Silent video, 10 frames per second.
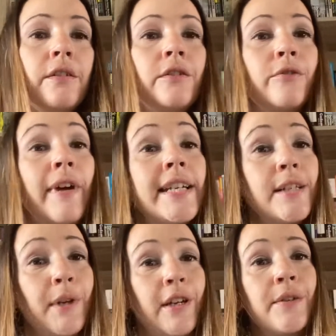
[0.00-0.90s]
The
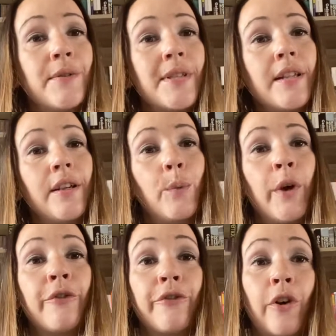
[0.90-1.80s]
Radium Girls
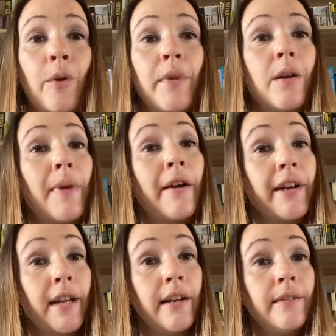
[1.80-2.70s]
were from
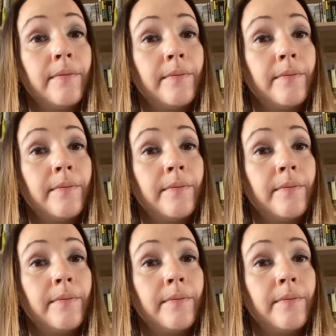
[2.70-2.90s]
America